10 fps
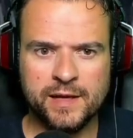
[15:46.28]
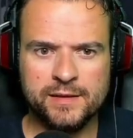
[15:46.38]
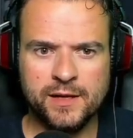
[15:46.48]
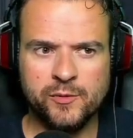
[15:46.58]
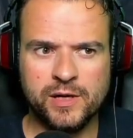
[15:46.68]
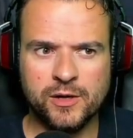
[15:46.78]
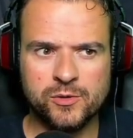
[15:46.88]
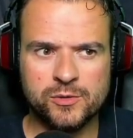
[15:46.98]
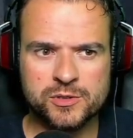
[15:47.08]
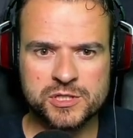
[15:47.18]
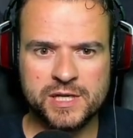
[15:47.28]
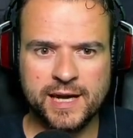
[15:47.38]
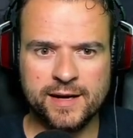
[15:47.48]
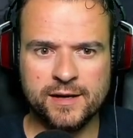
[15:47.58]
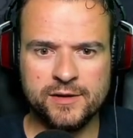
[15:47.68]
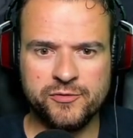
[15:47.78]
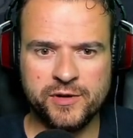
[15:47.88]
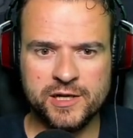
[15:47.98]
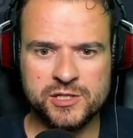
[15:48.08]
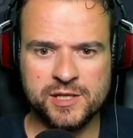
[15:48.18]
there we go. Stag Knight
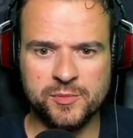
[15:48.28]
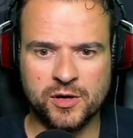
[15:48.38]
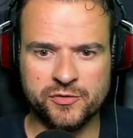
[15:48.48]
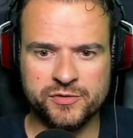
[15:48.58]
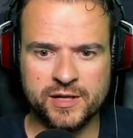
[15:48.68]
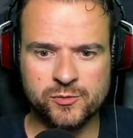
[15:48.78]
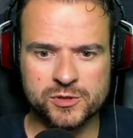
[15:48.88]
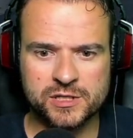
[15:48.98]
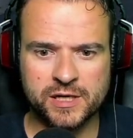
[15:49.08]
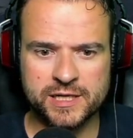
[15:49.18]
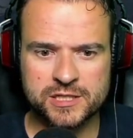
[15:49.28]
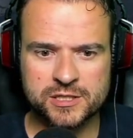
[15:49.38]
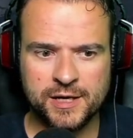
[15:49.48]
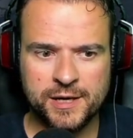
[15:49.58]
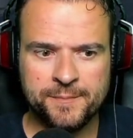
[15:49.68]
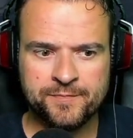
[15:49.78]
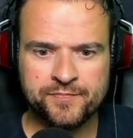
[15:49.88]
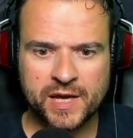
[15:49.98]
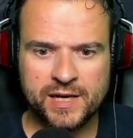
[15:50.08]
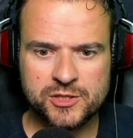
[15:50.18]
finished him off. That was nice.
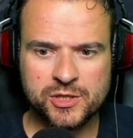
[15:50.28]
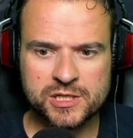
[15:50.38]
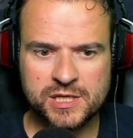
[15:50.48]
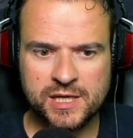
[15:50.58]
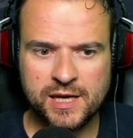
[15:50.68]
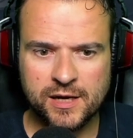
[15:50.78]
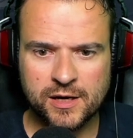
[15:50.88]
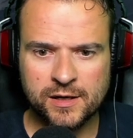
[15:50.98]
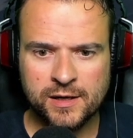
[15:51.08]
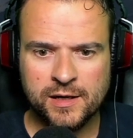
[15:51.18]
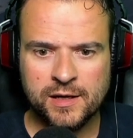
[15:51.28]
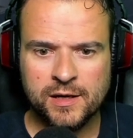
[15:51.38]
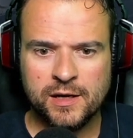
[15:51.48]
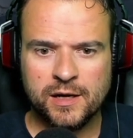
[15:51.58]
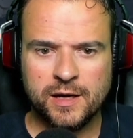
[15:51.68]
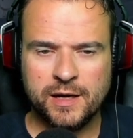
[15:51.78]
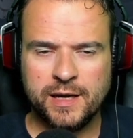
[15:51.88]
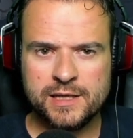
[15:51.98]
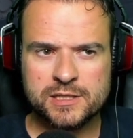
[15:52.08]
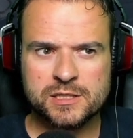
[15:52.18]
And as you can see here,
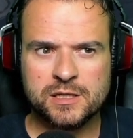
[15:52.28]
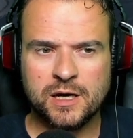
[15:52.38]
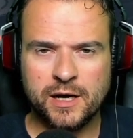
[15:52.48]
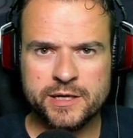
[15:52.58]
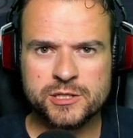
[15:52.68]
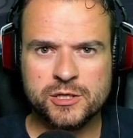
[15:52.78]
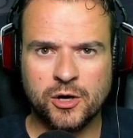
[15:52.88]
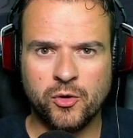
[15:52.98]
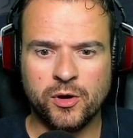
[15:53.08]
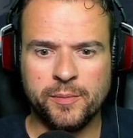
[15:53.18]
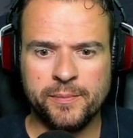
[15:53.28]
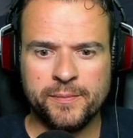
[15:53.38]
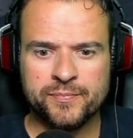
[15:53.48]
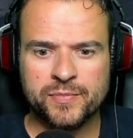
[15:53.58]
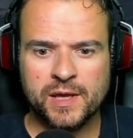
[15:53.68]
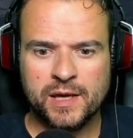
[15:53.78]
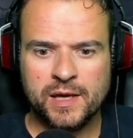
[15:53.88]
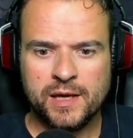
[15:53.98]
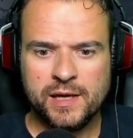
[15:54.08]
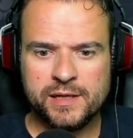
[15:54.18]
against the Ice Golem,
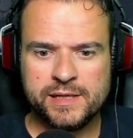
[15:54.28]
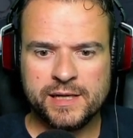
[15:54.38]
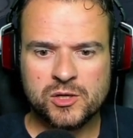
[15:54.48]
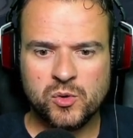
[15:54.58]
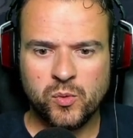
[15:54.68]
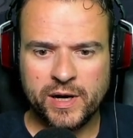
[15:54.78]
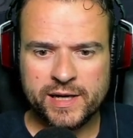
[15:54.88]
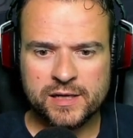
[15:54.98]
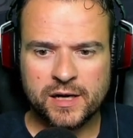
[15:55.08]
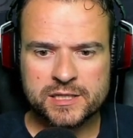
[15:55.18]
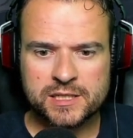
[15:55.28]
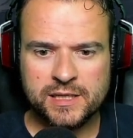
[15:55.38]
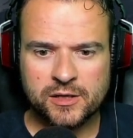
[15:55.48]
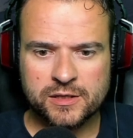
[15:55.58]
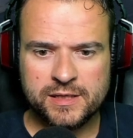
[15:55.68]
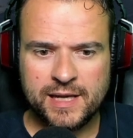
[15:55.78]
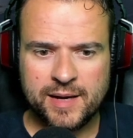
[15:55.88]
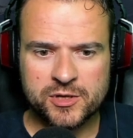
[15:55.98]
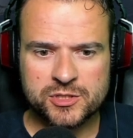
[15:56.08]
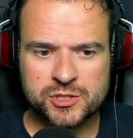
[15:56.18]
he did quite nicely on the
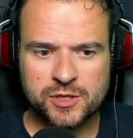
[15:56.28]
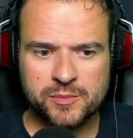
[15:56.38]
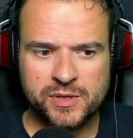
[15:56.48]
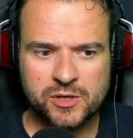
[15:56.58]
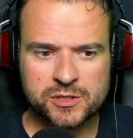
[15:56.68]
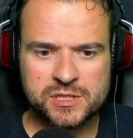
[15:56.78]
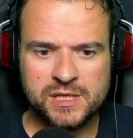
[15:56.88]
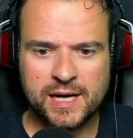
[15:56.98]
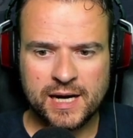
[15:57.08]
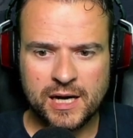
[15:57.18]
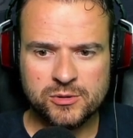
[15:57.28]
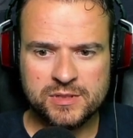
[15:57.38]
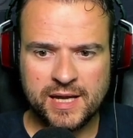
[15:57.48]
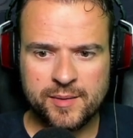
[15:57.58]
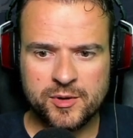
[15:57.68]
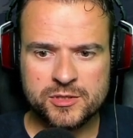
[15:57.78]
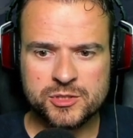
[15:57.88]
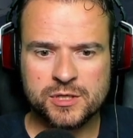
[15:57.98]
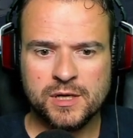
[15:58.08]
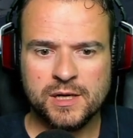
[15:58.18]
damage. Because he
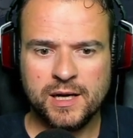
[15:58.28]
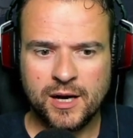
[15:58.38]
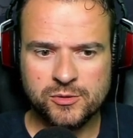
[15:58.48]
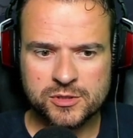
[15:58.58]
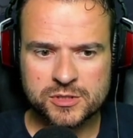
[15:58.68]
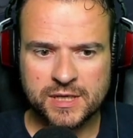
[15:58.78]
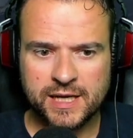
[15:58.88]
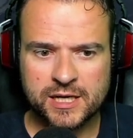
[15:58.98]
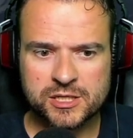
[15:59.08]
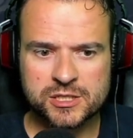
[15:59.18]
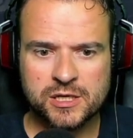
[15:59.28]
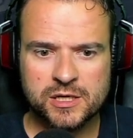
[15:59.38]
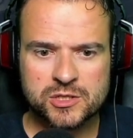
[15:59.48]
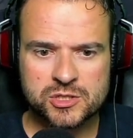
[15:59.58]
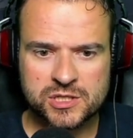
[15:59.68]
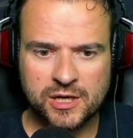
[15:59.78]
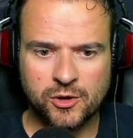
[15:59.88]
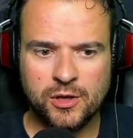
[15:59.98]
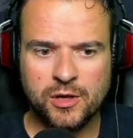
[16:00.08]
out-damaged Countess Lix, Syl,